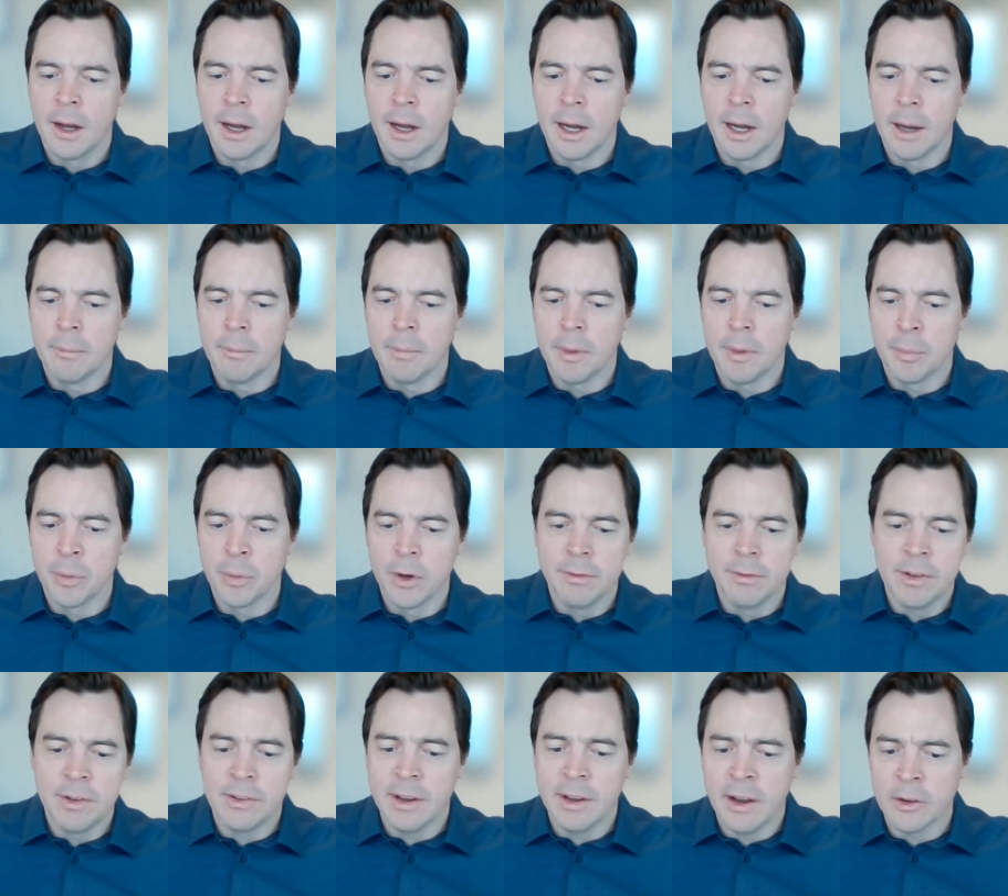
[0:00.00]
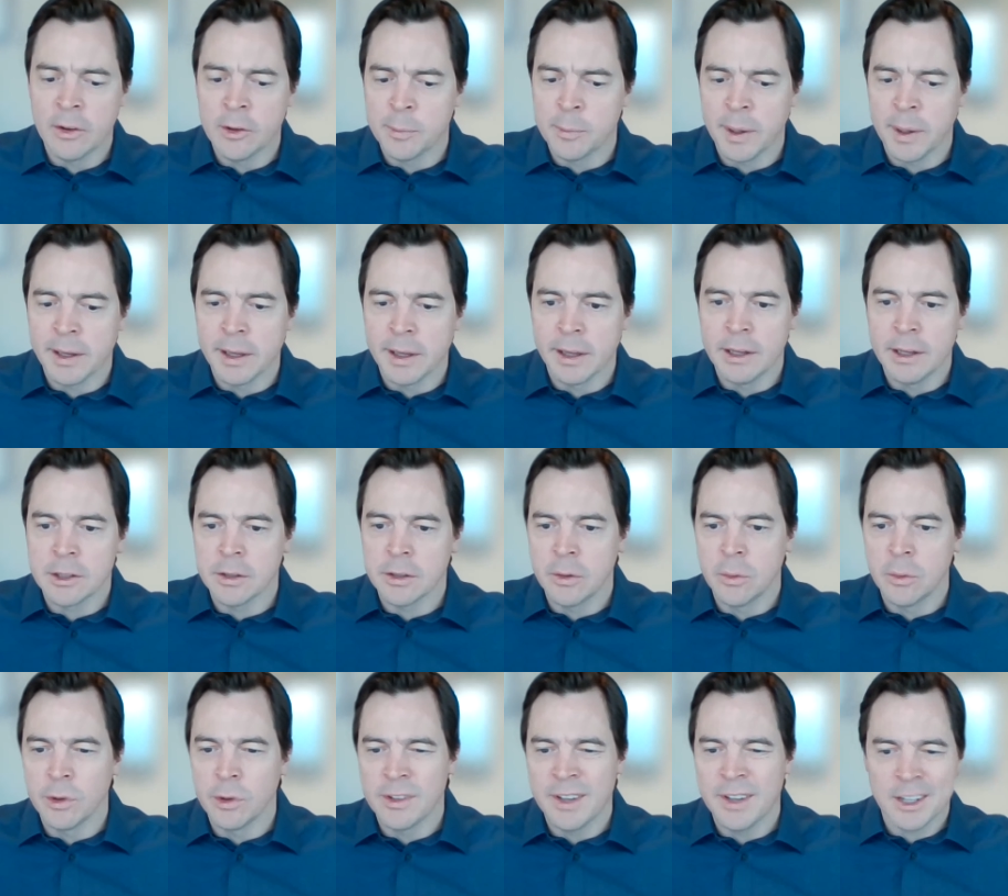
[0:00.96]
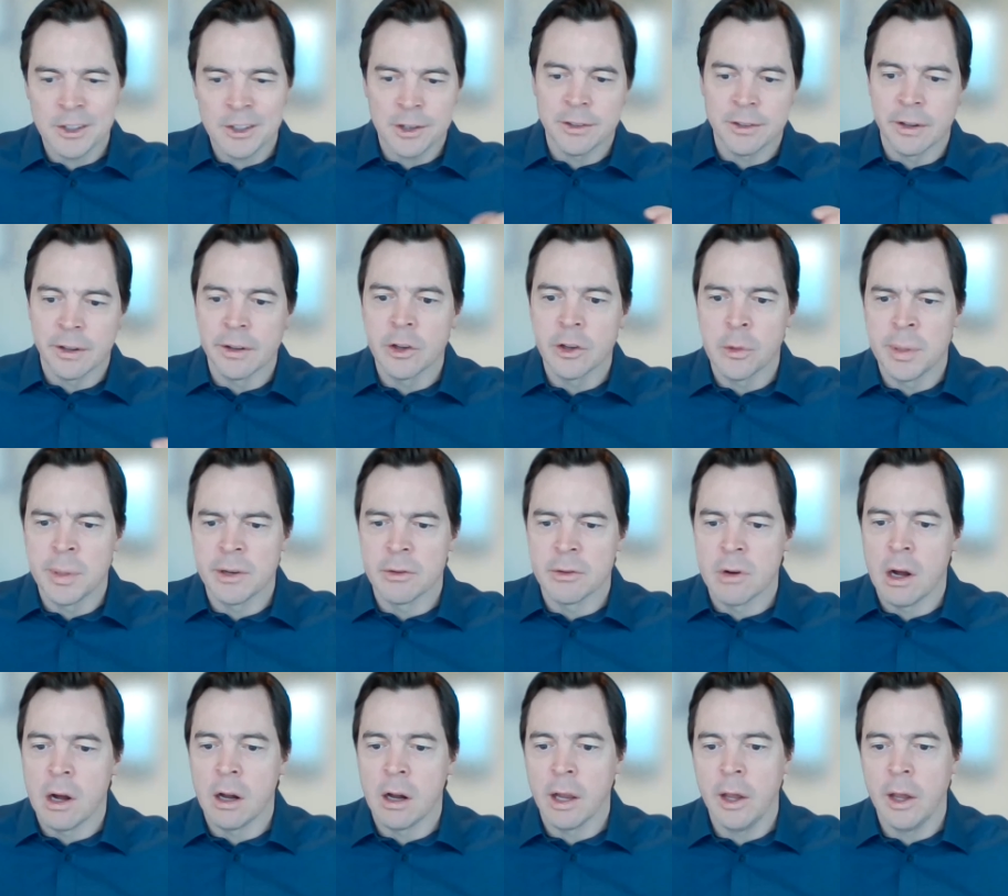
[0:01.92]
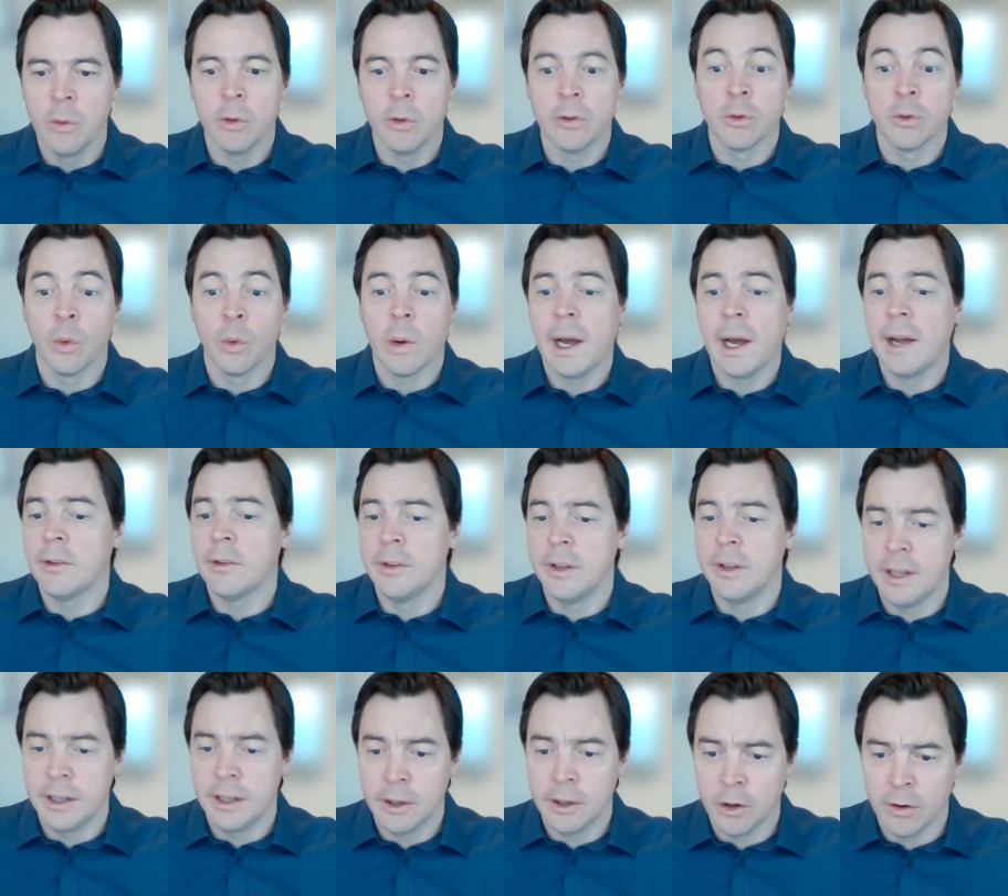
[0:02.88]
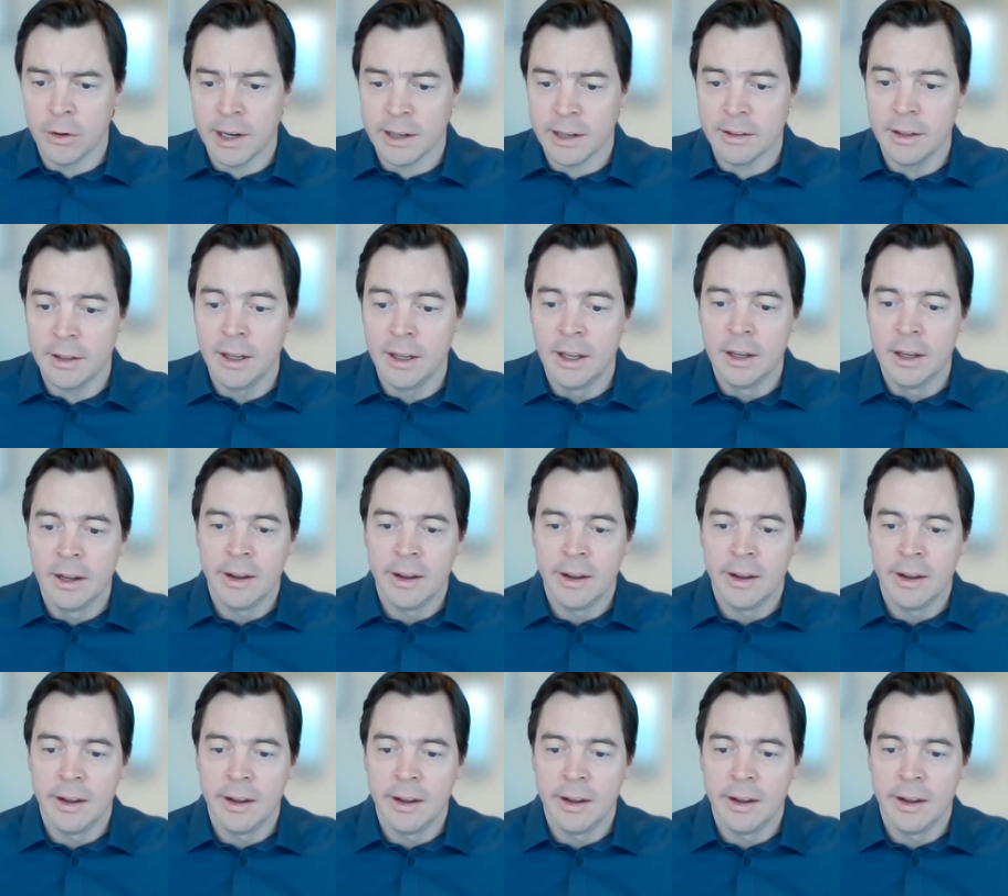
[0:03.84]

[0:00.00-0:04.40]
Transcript: the previously held speculation was not just a little bit wrong, it was wildly incorrect.